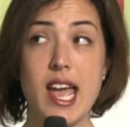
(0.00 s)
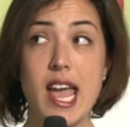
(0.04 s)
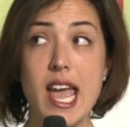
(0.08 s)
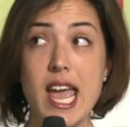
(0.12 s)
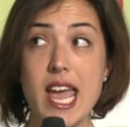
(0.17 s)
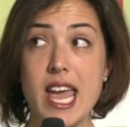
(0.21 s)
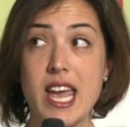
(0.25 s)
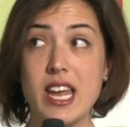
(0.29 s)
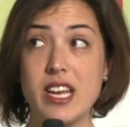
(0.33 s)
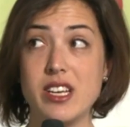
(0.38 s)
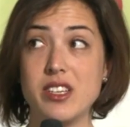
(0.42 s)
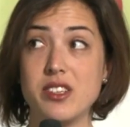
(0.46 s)

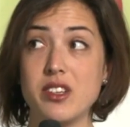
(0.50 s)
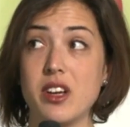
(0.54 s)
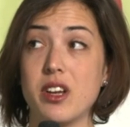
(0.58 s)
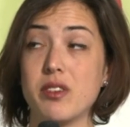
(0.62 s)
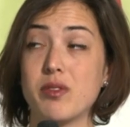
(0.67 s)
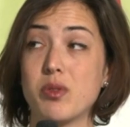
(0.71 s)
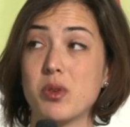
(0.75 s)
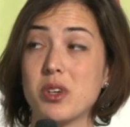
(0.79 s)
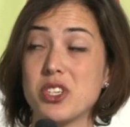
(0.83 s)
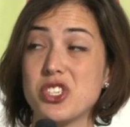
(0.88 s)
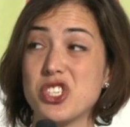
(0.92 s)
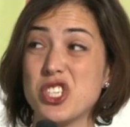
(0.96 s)
And
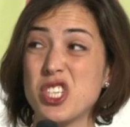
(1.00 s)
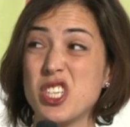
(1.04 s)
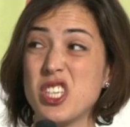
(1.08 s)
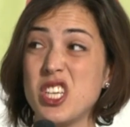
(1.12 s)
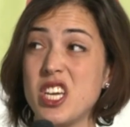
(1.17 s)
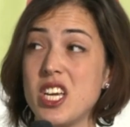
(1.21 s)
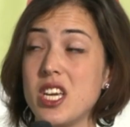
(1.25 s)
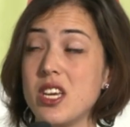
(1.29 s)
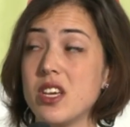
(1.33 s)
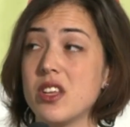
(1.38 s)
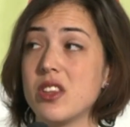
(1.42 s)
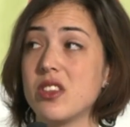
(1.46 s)

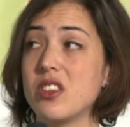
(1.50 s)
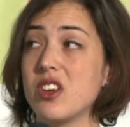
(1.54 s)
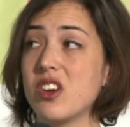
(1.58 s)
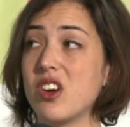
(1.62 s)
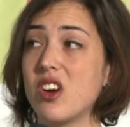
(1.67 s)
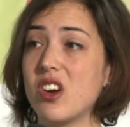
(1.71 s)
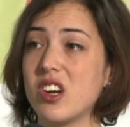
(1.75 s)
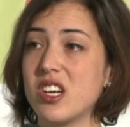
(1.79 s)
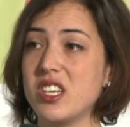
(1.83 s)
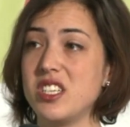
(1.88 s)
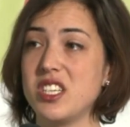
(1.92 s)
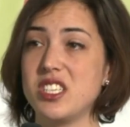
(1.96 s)
unfortunately, there
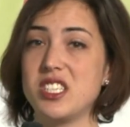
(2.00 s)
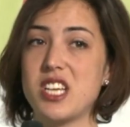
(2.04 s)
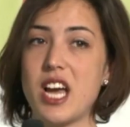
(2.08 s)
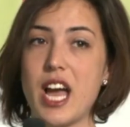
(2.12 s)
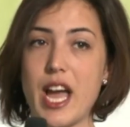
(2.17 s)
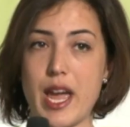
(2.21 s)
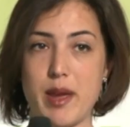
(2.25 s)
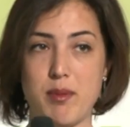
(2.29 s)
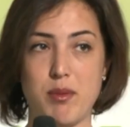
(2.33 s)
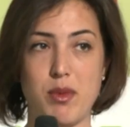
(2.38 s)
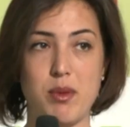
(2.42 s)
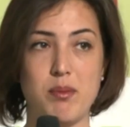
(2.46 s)
aren't
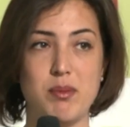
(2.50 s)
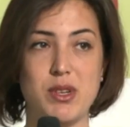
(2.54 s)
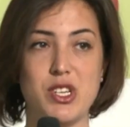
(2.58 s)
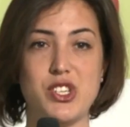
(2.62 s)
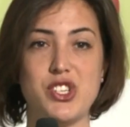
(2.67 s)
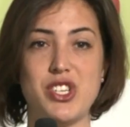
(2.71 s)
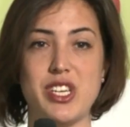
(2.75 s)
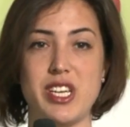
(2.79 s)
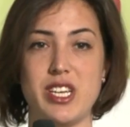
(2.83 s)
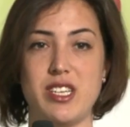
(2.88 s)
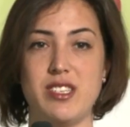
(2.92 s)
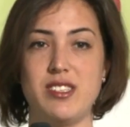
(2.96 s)
time
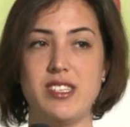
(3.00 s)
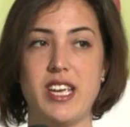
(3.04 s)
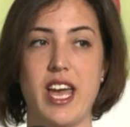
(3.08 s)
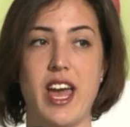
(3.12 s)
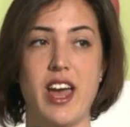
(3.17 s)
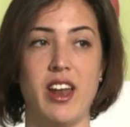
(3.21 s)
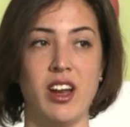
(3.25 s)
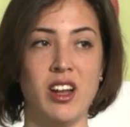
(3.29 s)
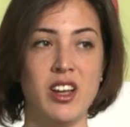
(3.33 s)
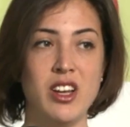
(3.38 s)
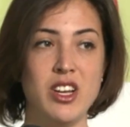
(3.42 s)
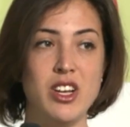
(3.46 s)
machines
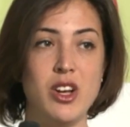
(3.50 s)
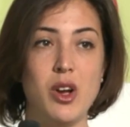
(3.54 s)
yet.